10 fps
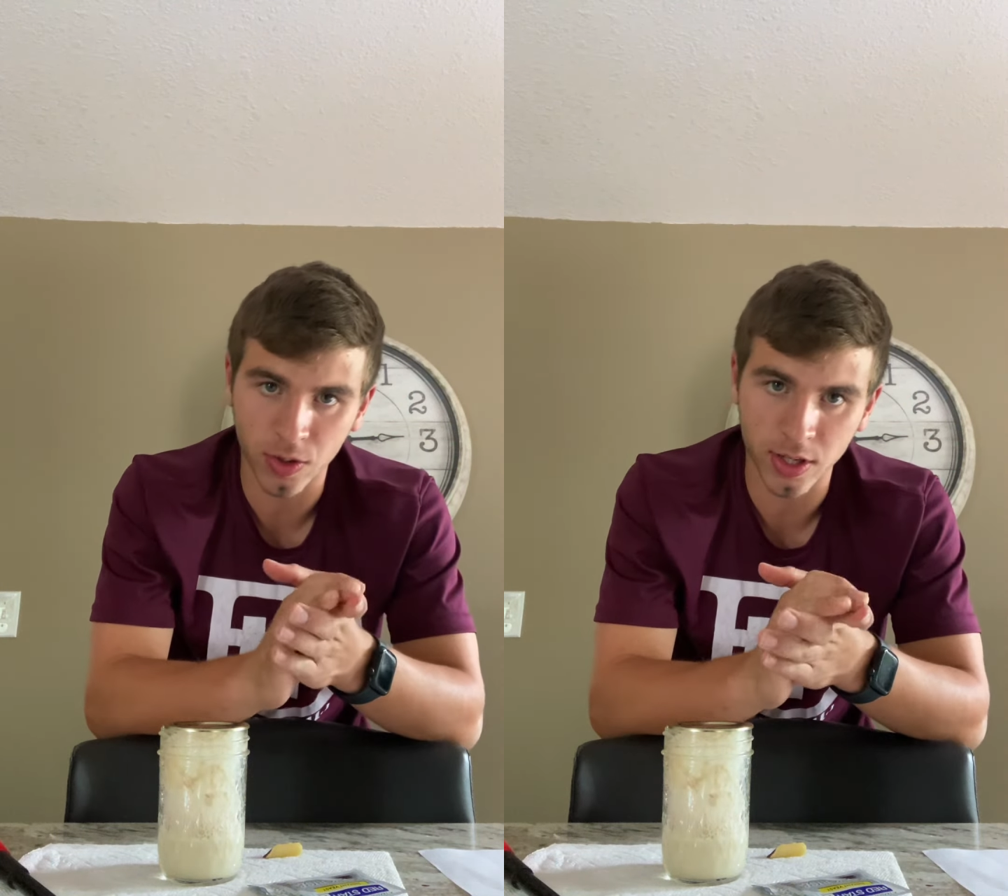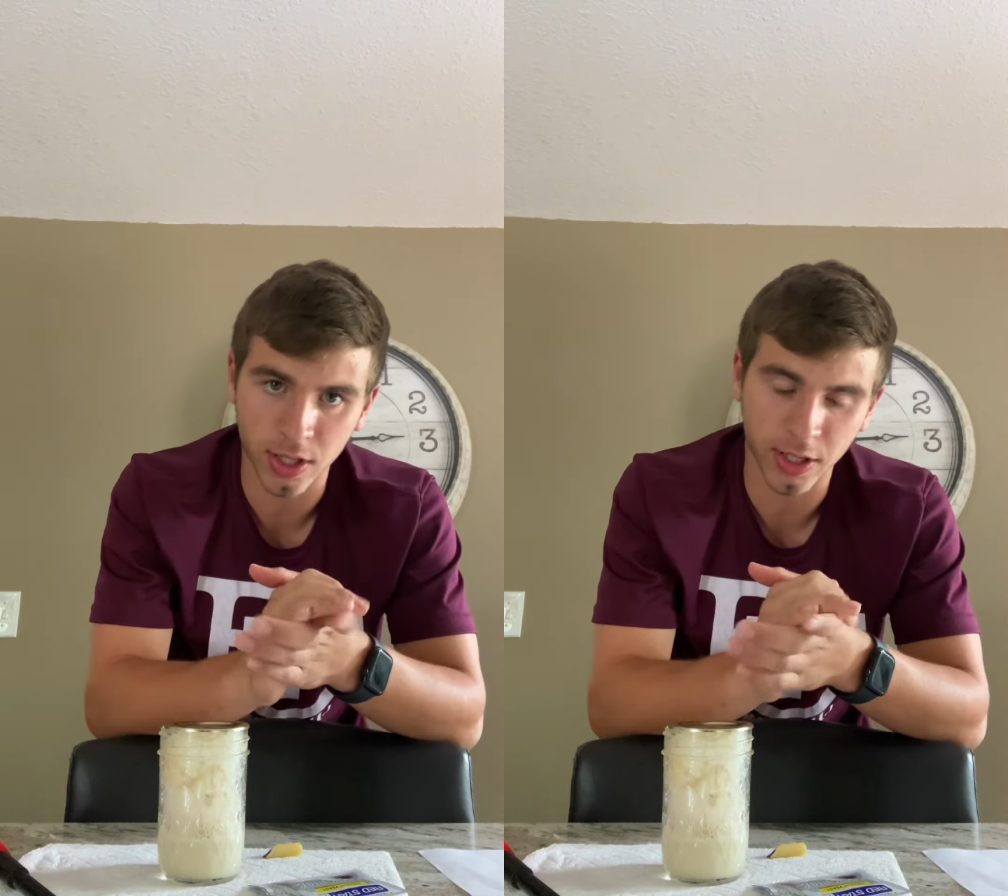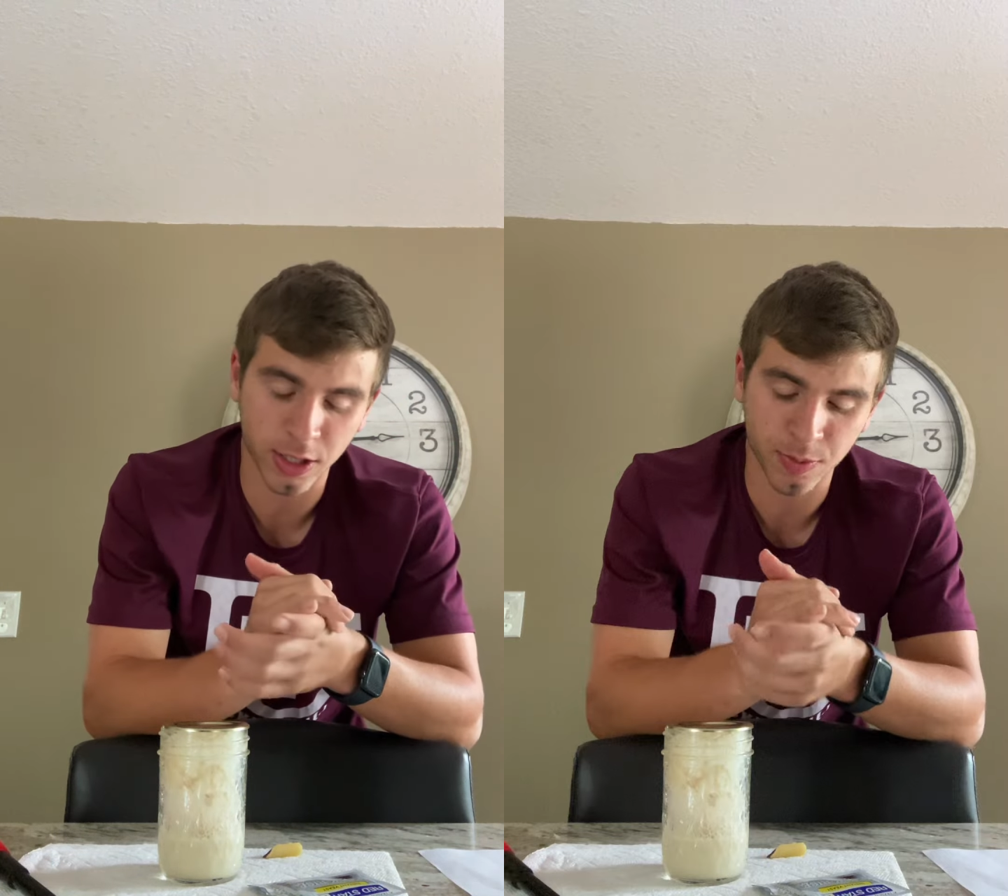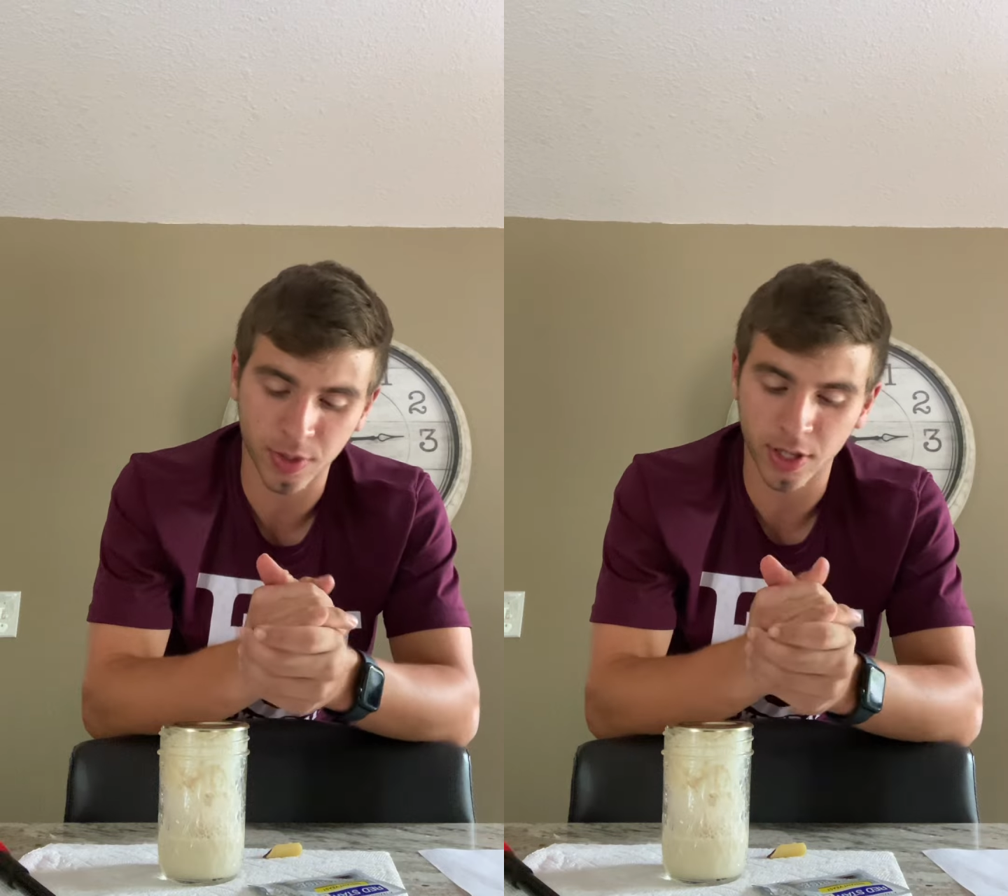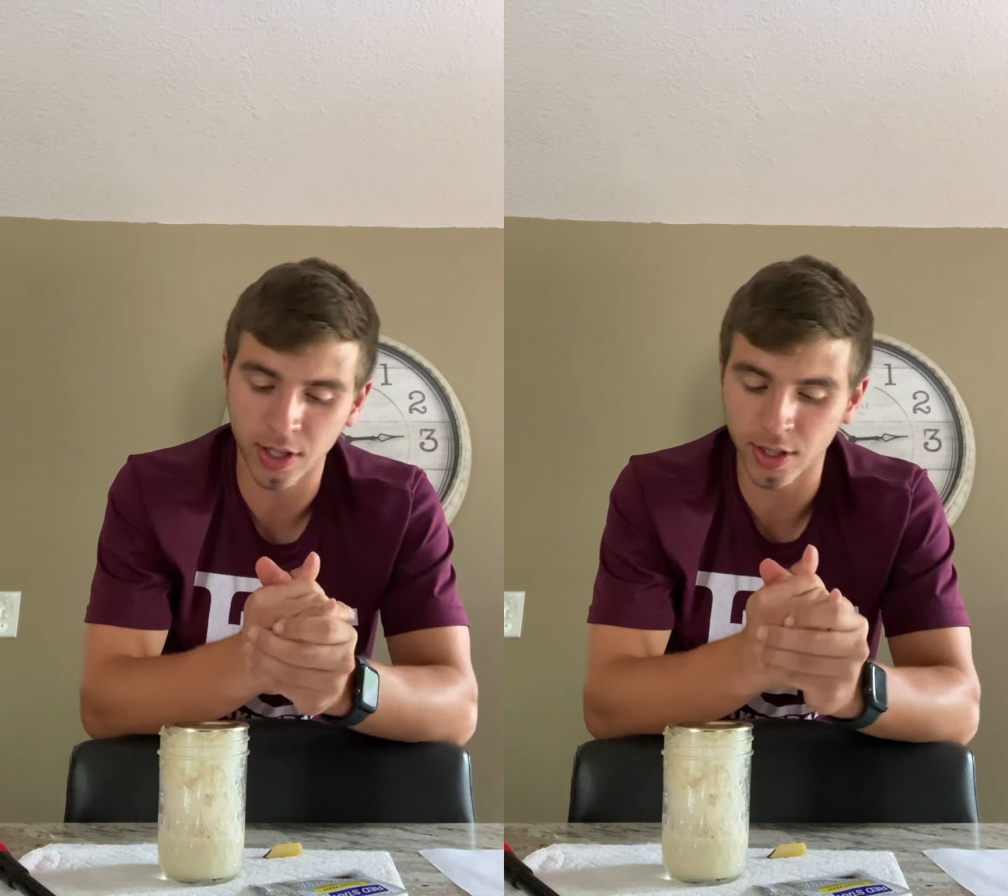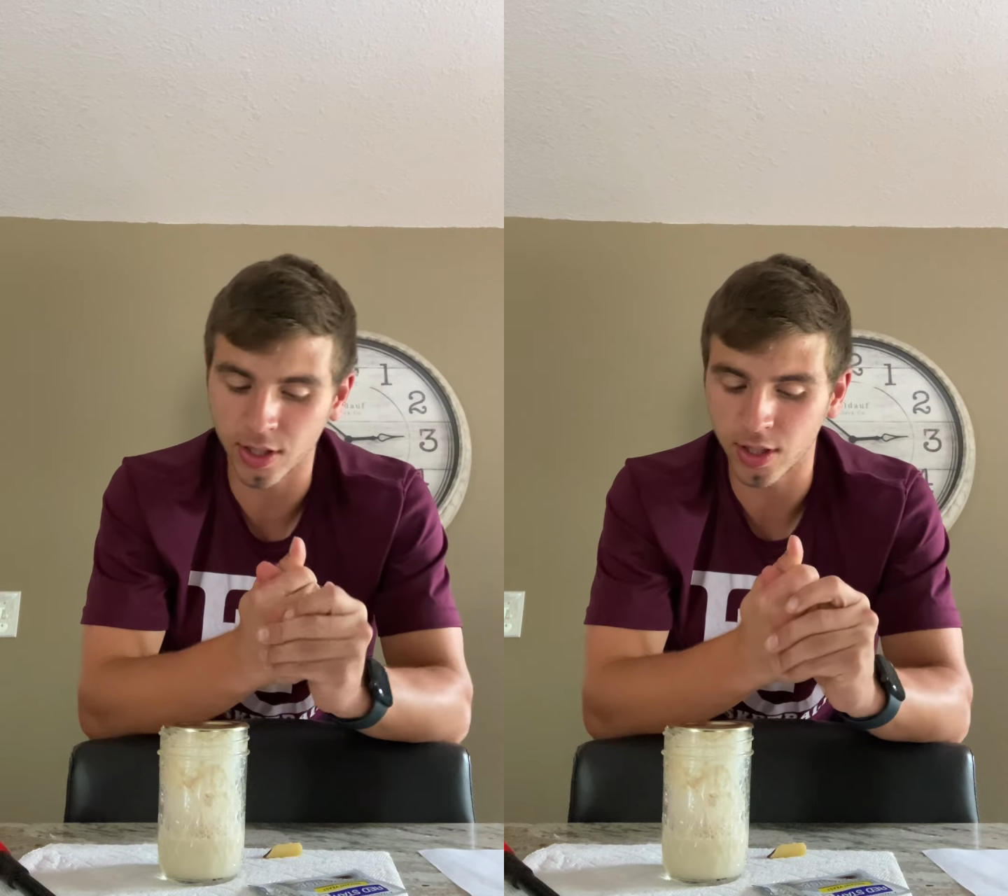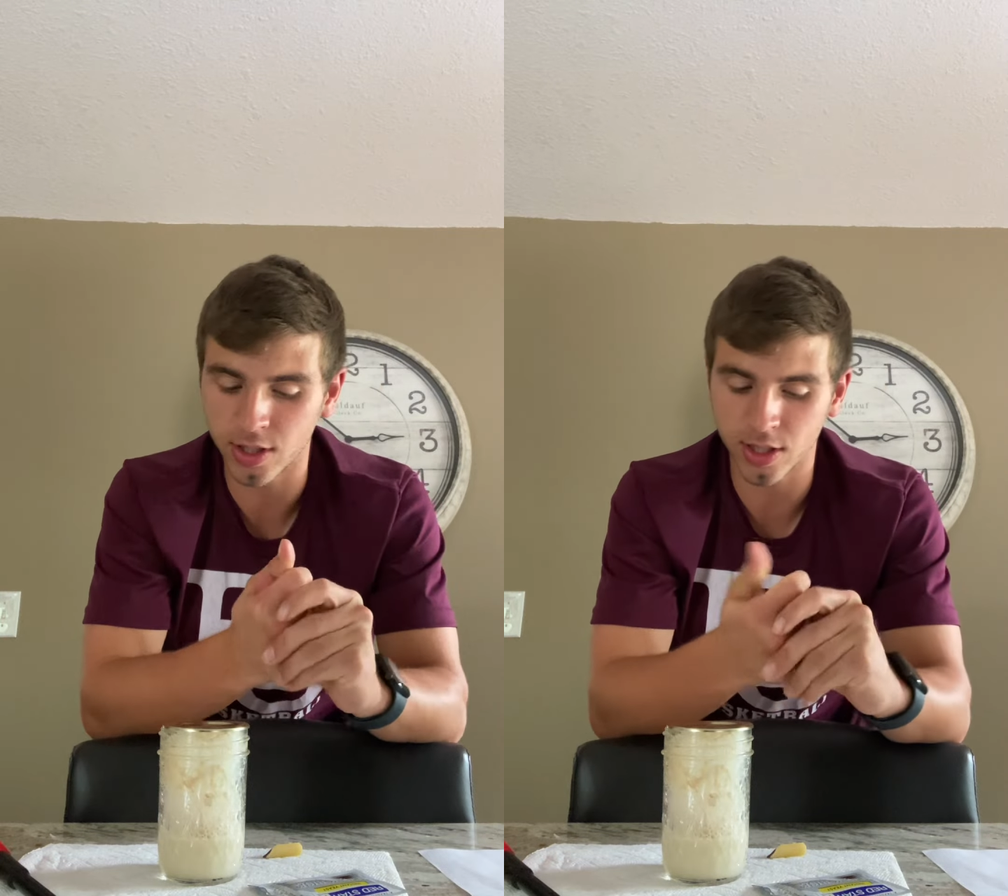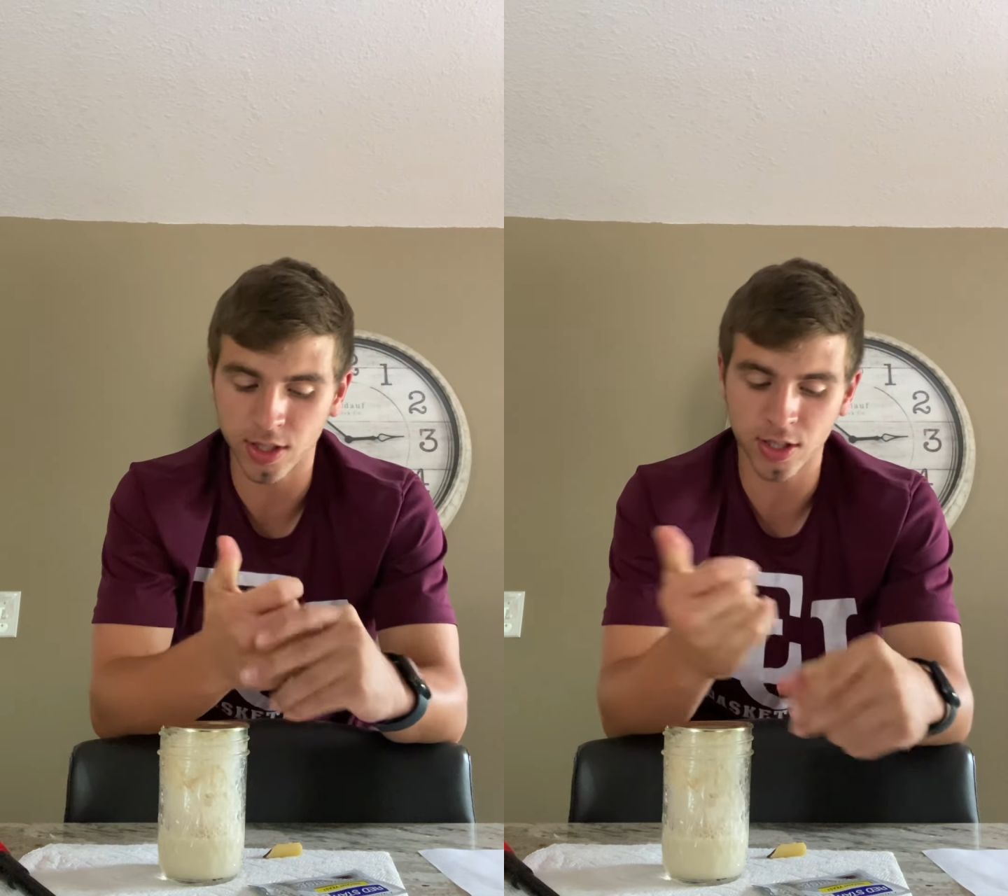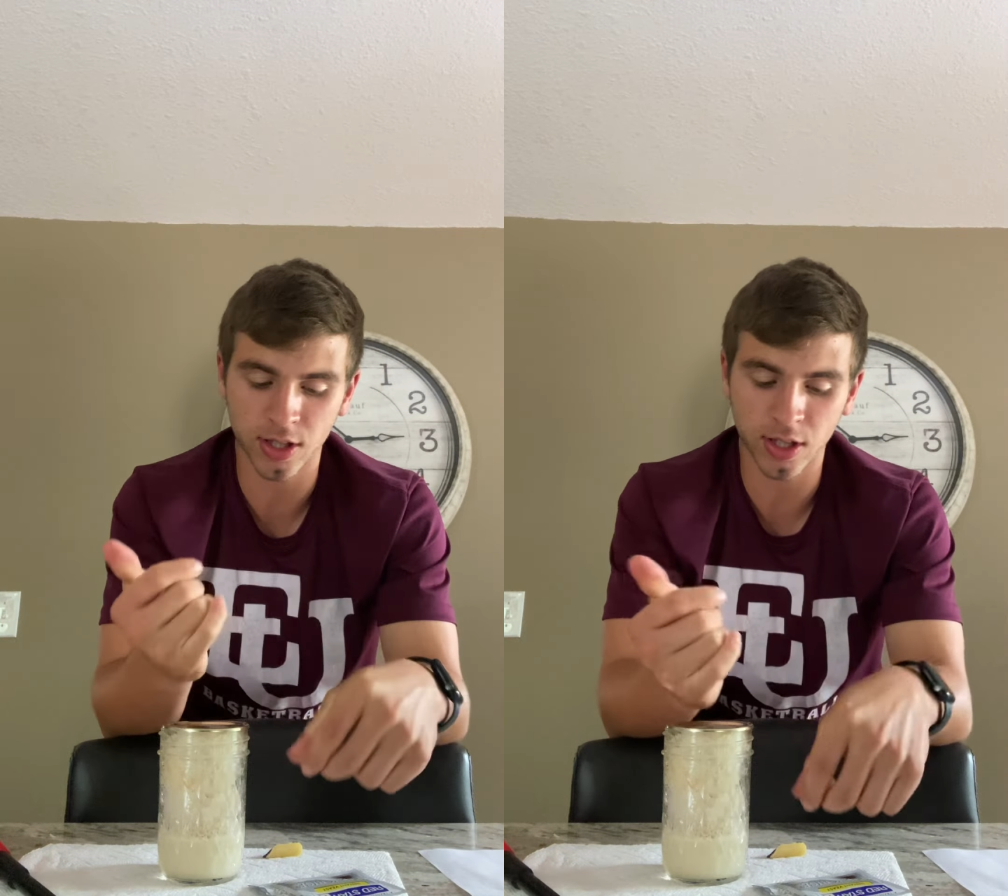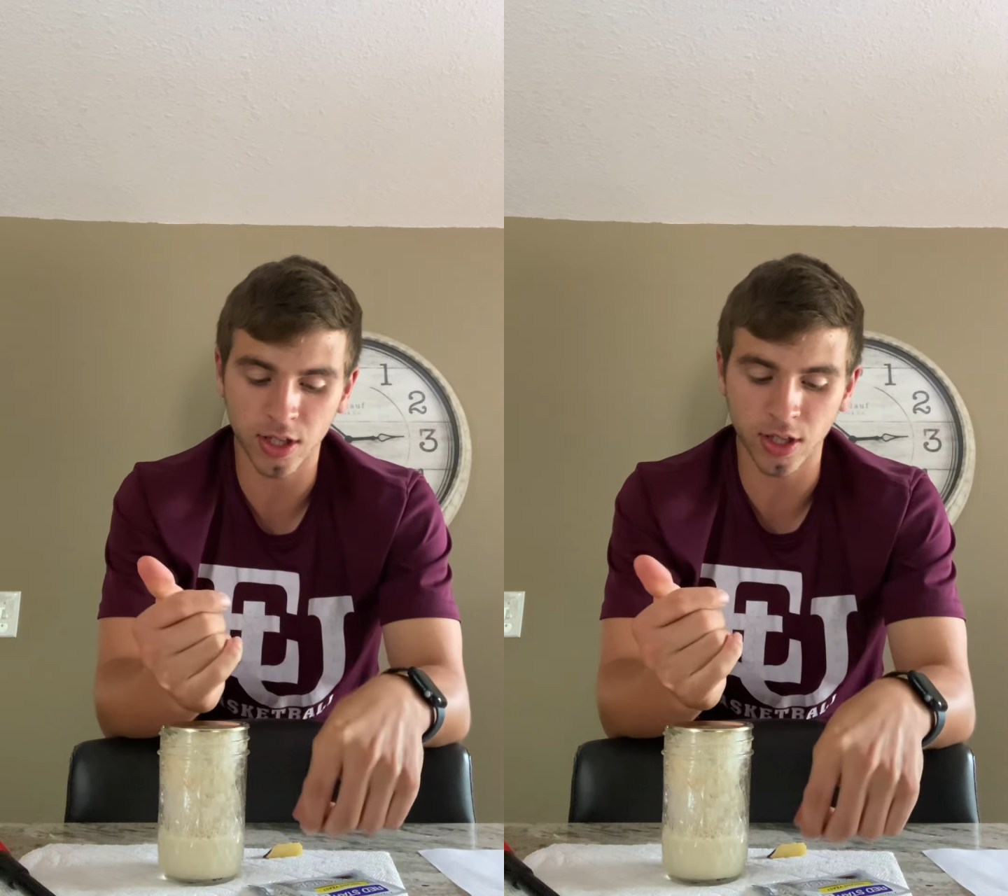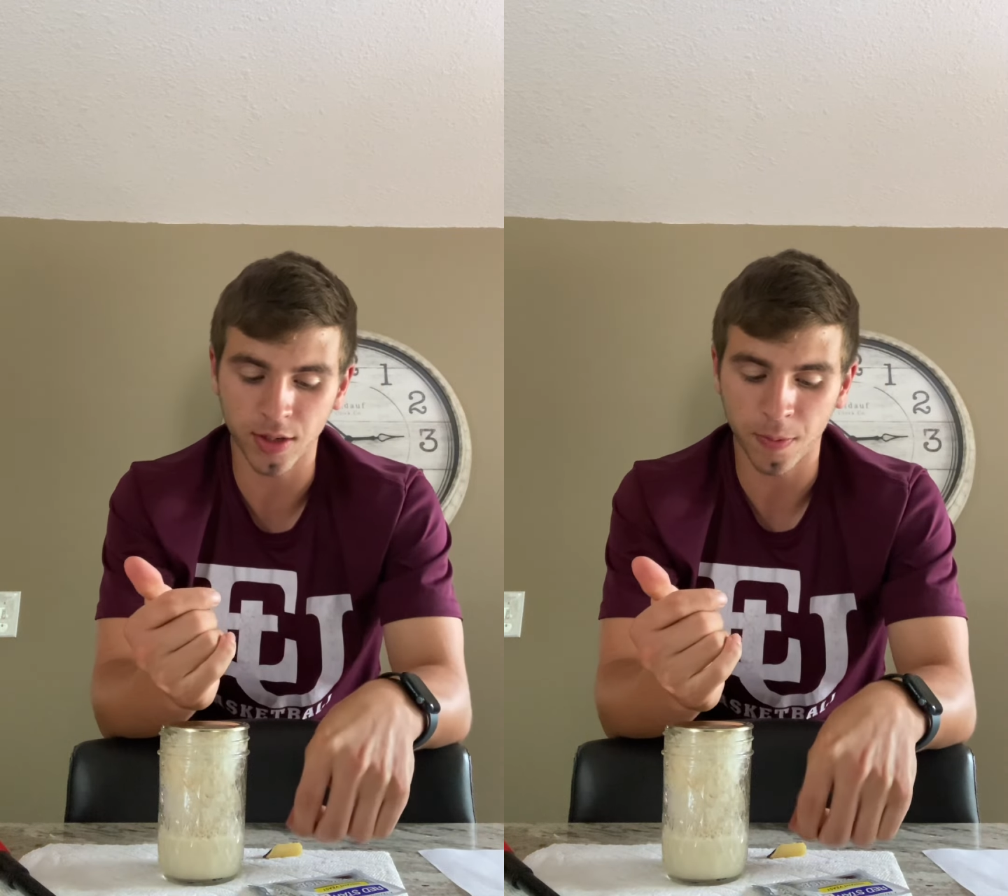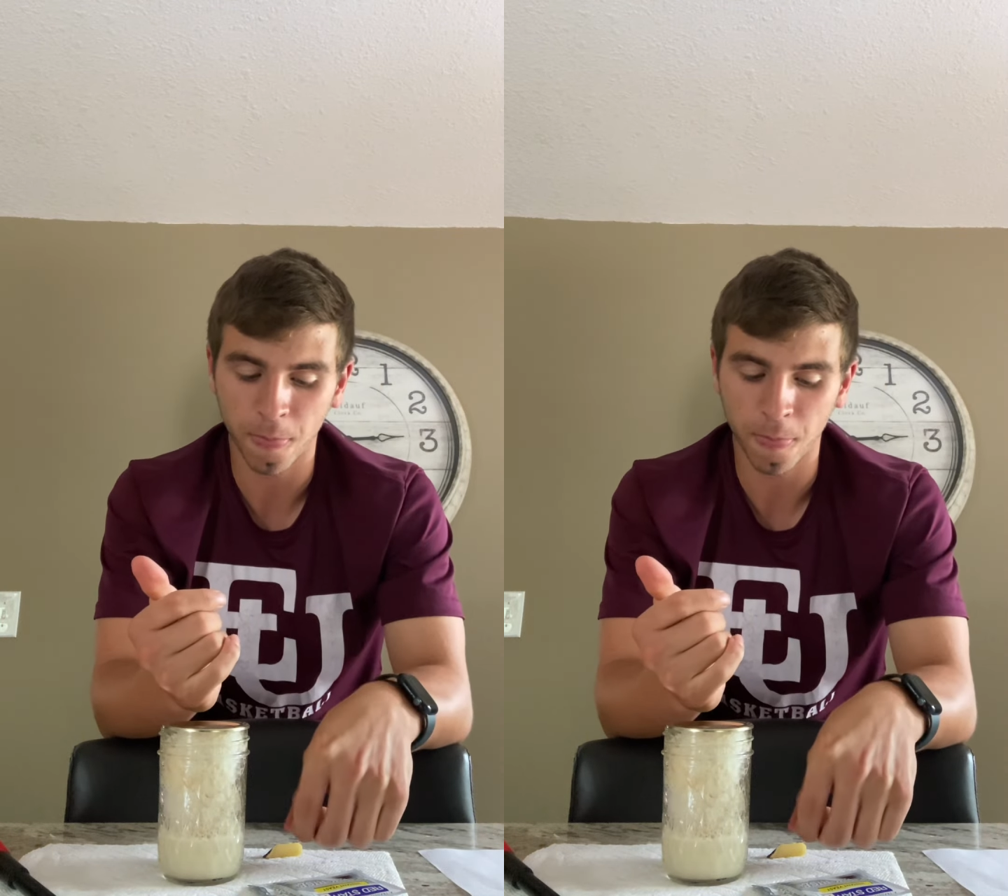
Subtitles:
as I explained, since the